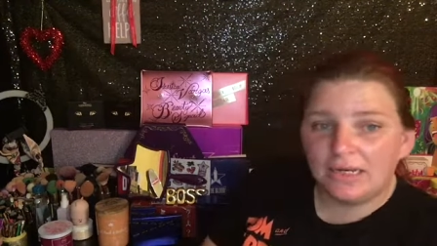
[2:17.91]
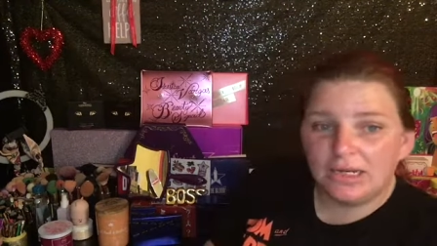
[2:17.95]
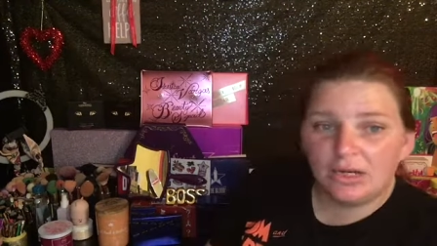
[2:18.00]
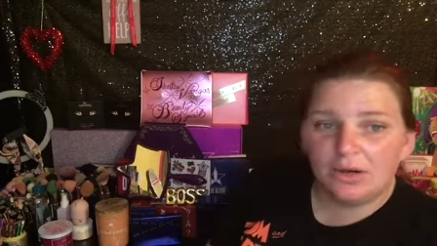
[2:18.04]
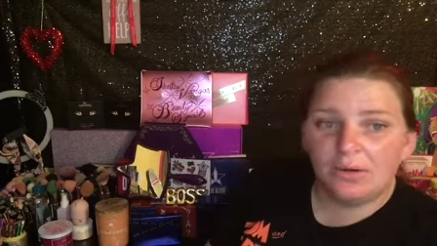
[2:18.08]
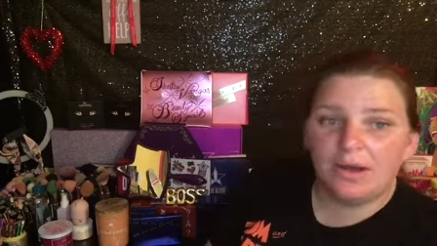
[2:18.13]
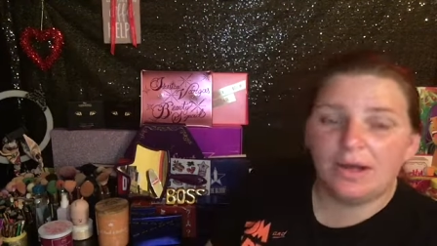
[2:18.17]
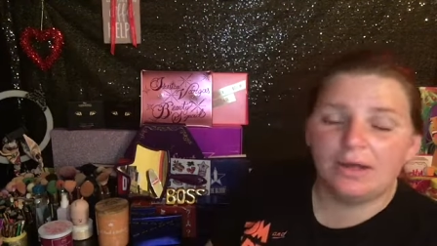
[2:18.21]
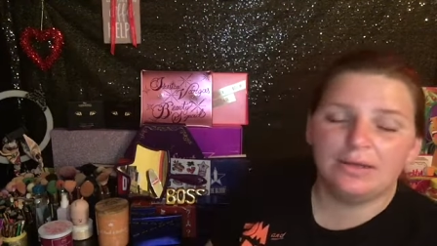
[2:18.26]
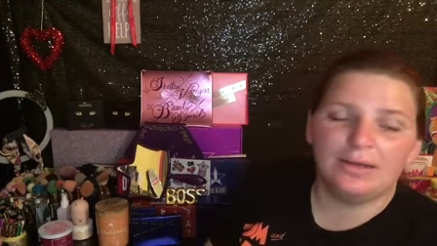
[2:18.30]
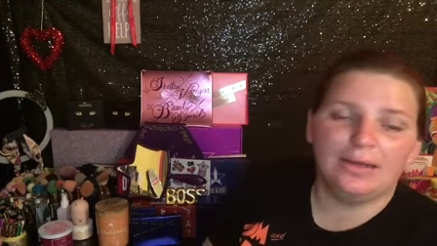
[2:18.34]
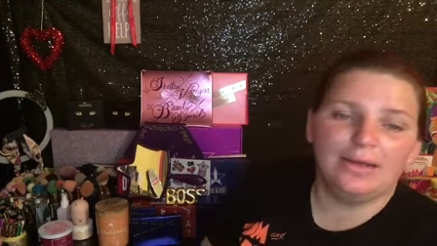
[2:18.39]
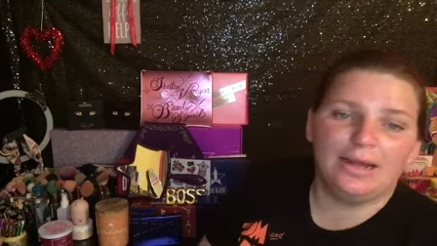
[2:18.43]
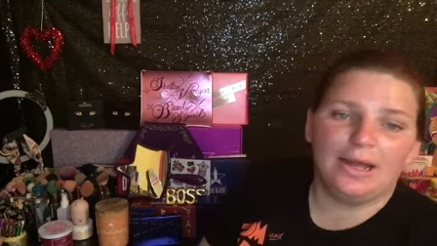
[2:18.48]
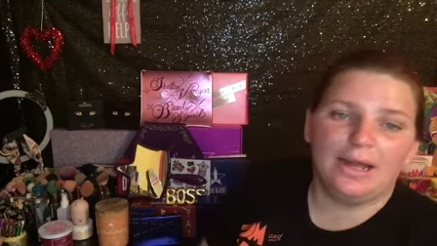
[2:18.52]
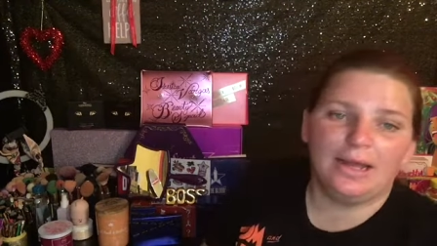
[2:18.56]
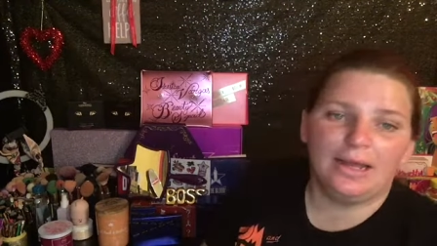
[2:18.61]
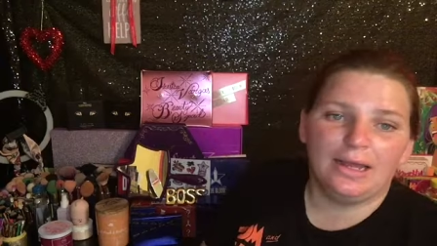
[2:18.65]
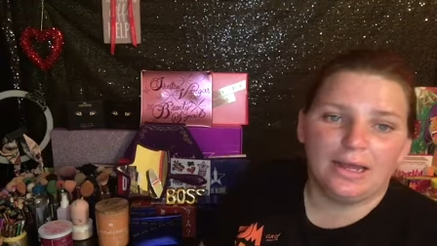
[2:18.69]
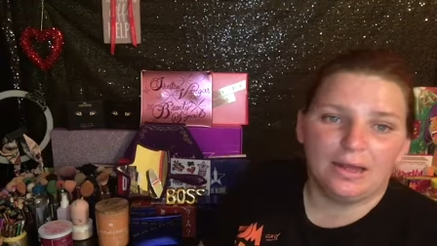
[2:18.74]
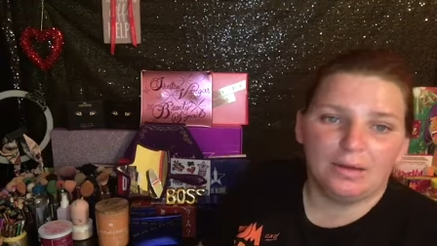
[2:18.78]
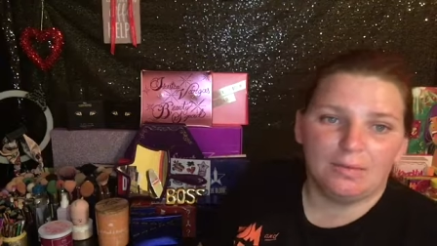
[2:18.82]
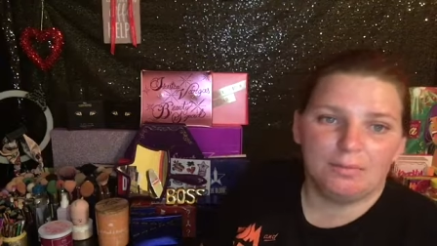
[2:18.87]
go out today
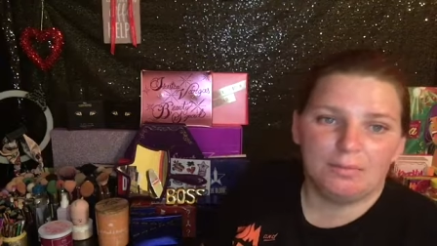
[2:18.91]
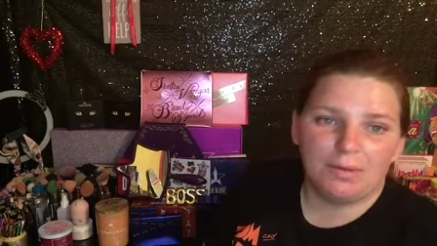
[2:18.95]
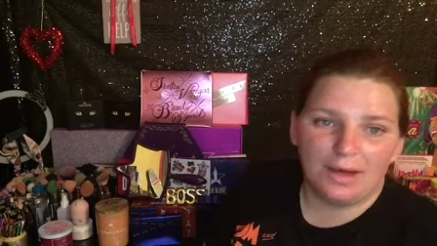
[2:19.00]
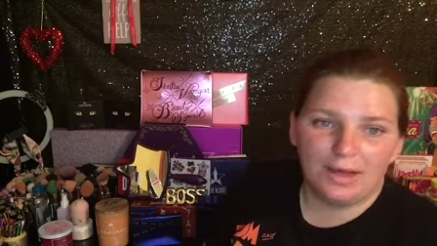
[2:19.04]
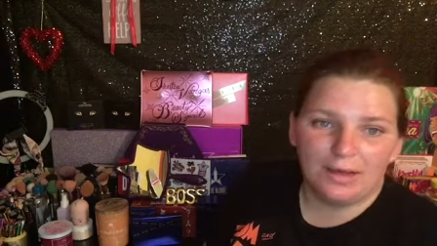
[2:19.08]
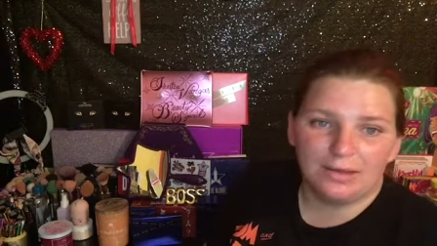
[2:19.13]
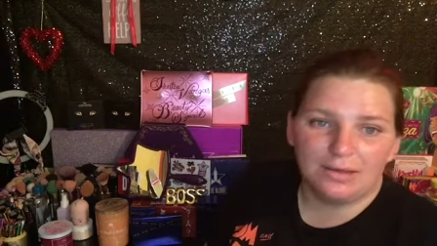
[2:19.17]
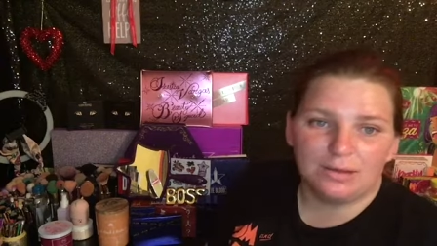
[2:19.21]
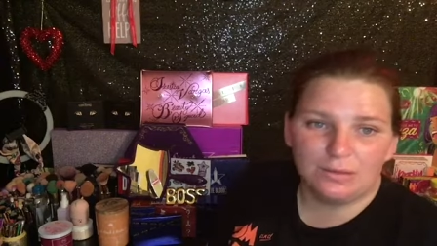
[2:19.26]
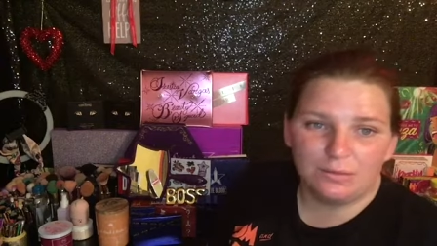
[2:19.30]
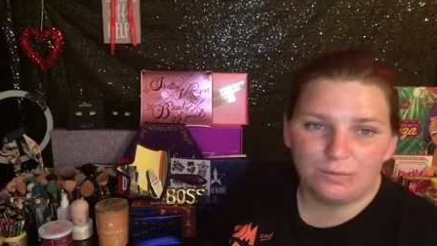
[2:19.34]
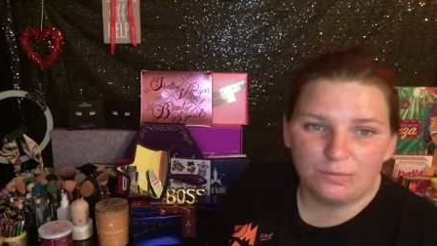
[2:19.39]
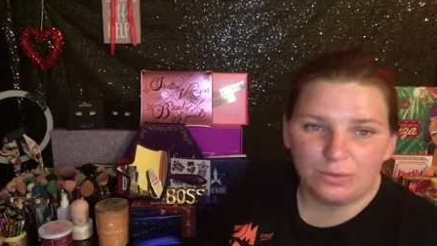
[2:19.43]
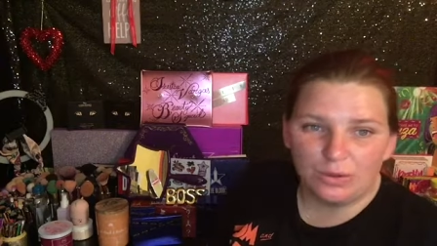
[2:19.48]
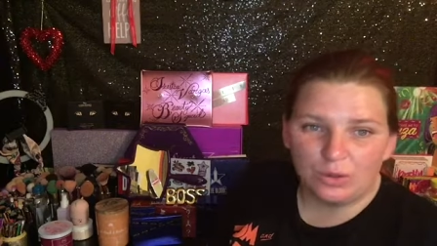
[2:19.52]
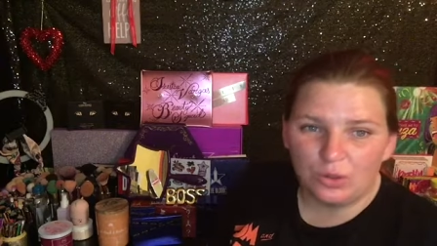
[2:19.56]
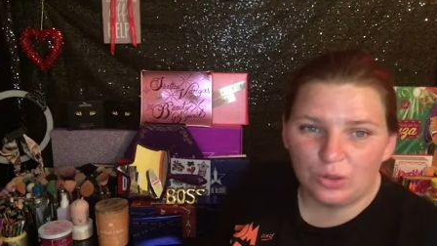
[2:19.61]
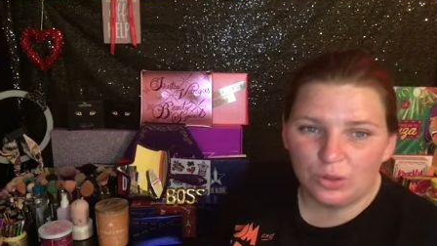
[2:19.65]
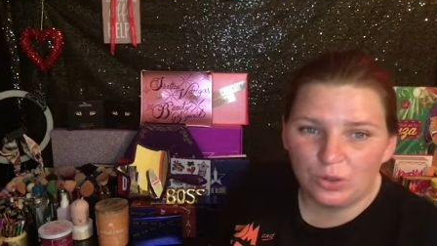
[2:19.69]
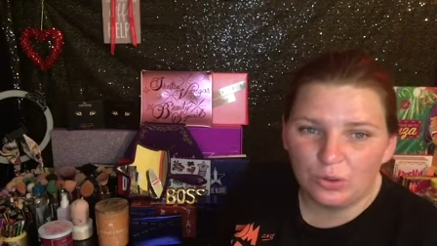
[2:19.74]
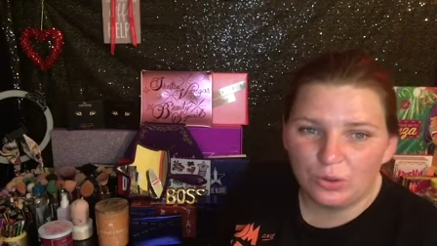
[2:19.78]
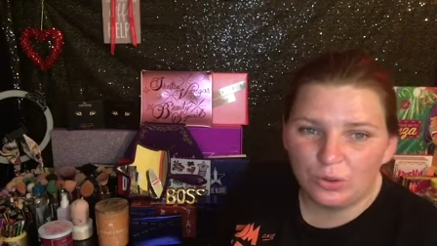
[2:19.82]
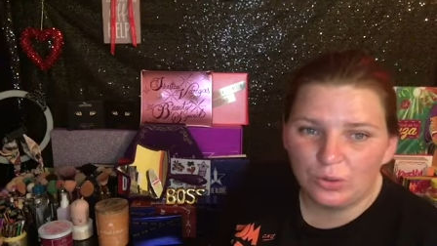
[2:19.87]
and buy some
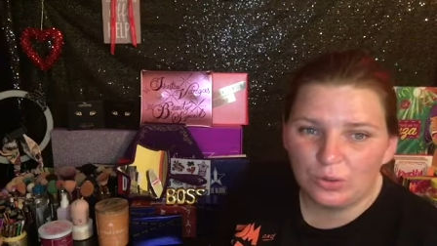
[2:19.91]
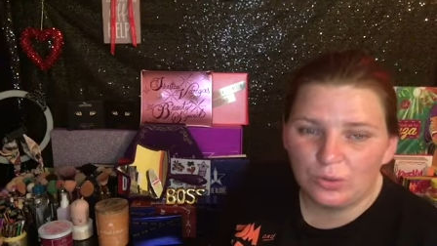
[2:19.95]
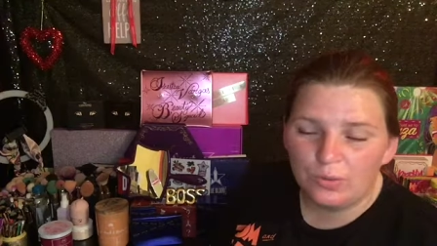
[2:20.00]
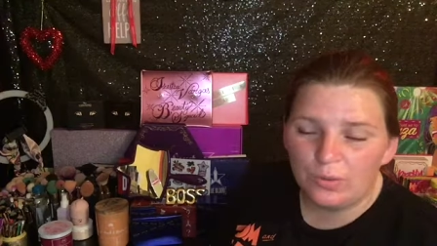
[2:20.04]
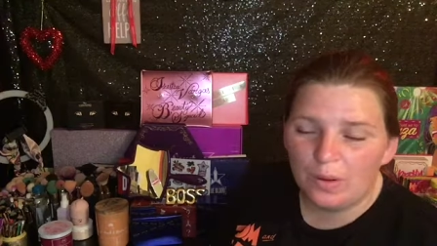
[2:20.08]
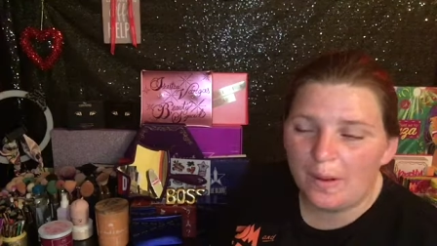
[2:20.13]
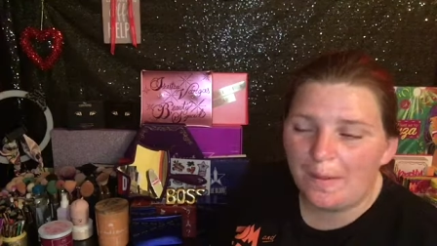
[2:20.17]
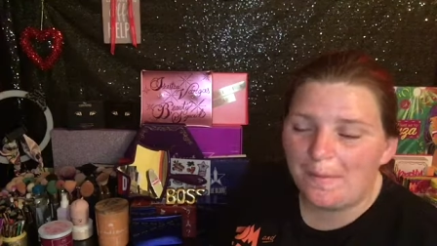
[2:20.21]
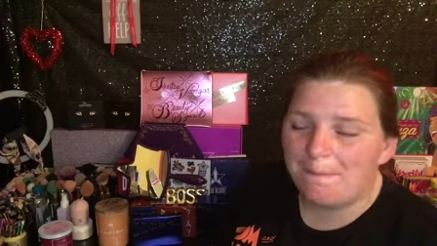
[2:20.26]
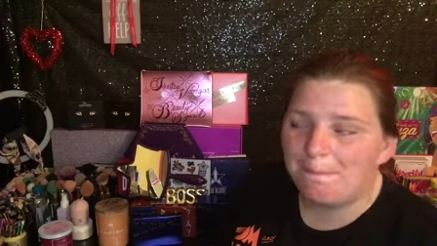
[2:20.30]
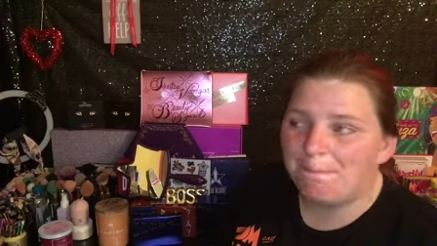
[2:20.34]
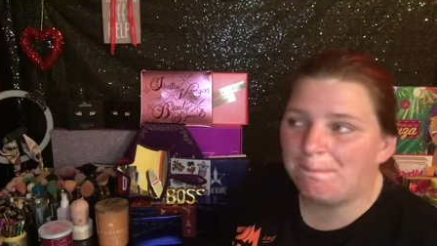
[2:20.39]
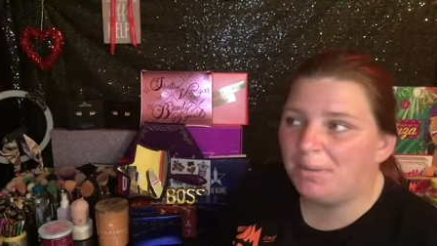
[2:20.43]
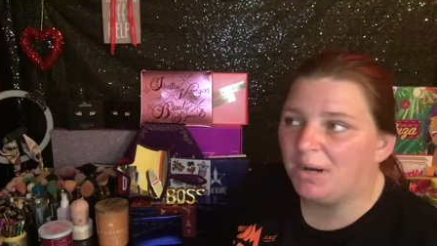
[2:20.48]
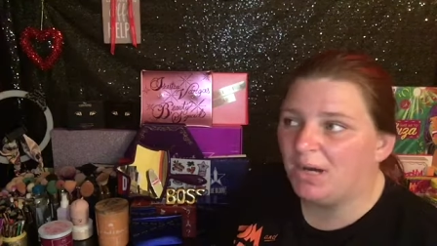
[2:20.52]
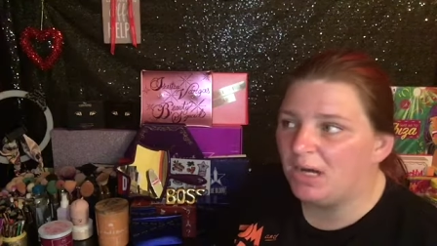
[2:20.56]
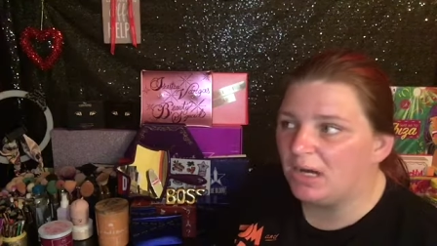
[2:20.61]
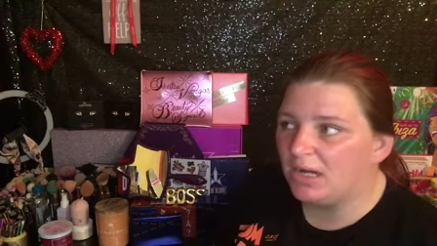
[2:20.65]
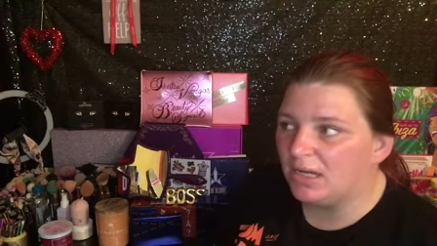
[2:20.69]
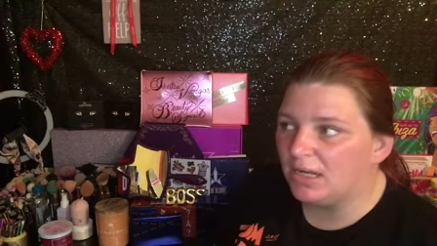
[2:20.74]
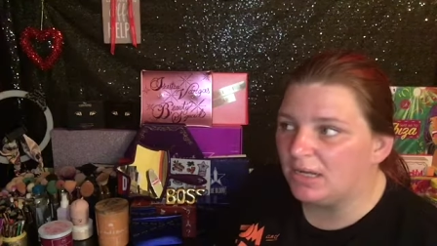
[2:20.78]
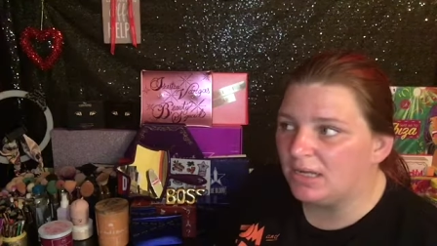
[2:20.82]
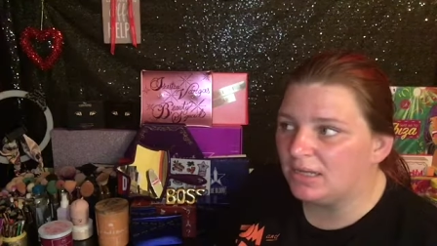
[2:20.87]
glue,
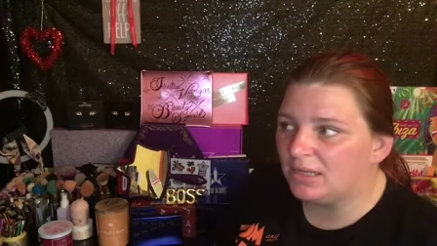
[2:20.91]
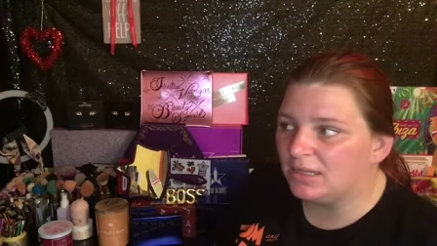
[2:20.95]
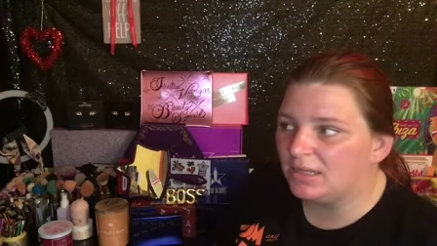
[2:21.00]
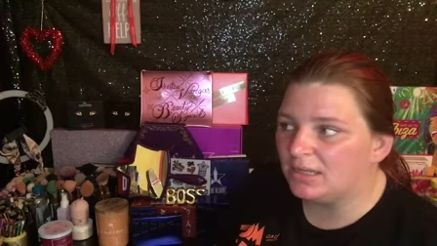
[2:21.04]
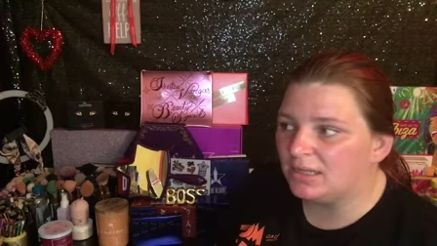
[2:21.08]
but